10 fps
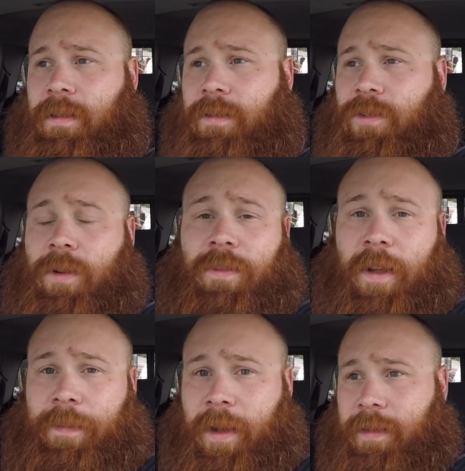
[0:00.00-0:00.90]

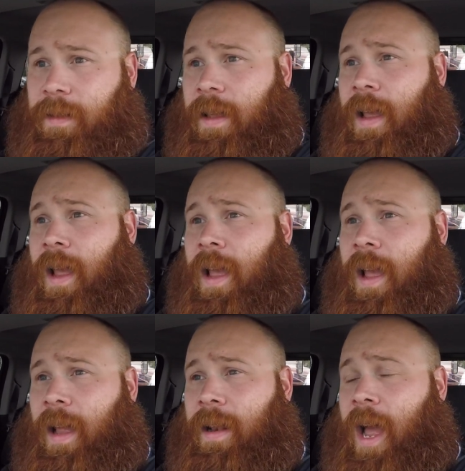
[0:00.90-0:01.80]
$25.
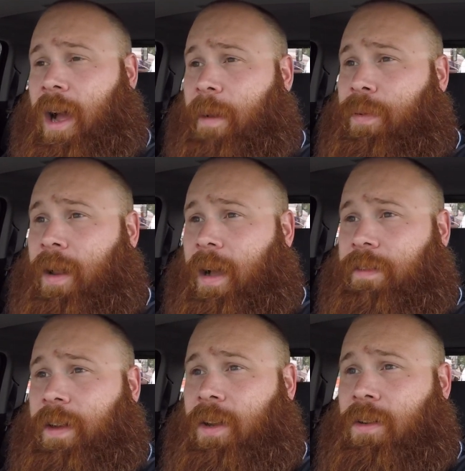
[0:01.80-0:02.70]
Now I put out
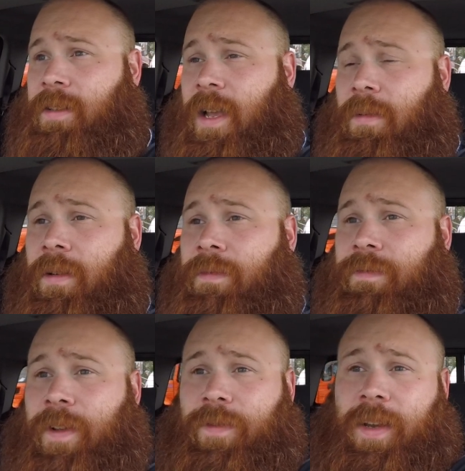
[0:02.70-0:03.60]
videos that were
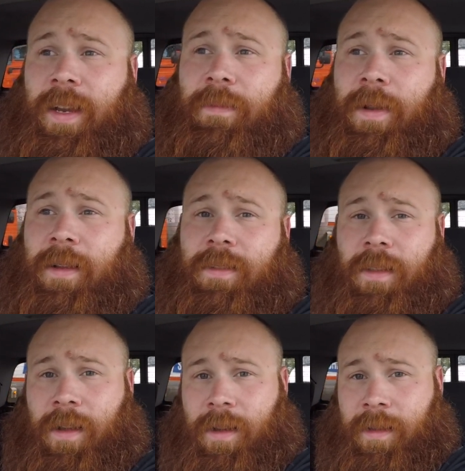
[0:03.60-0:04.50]
15 minutes
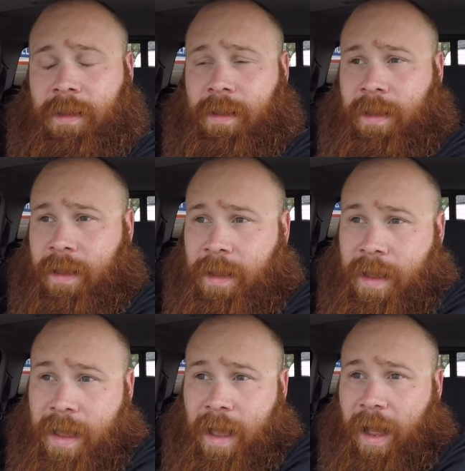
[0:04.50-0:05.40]
long.
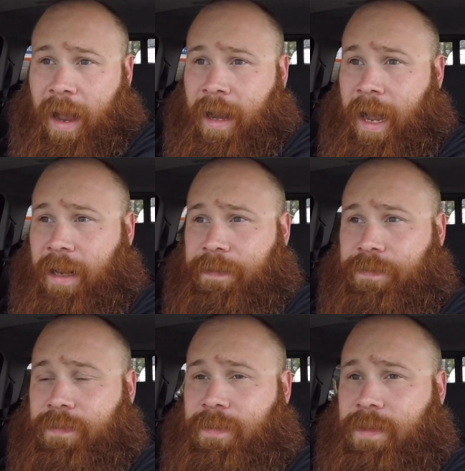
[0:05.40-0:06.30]
I got
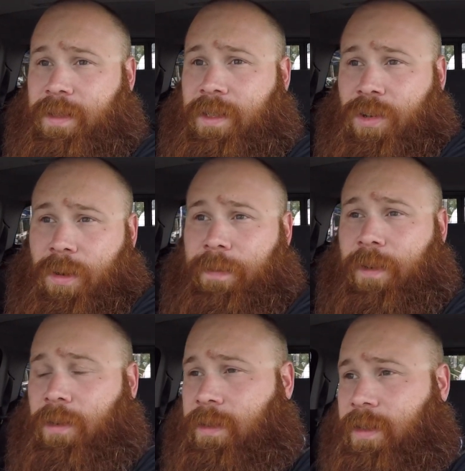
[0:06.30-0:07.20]
2
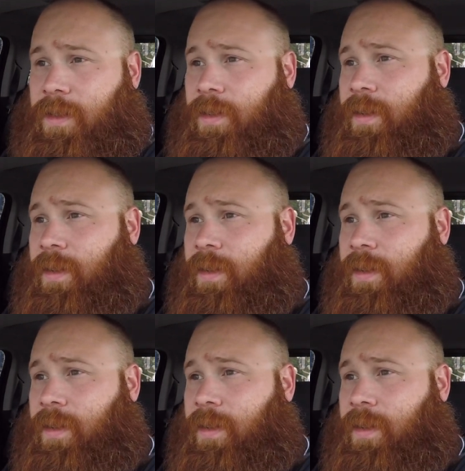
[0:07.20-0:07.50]
upvotes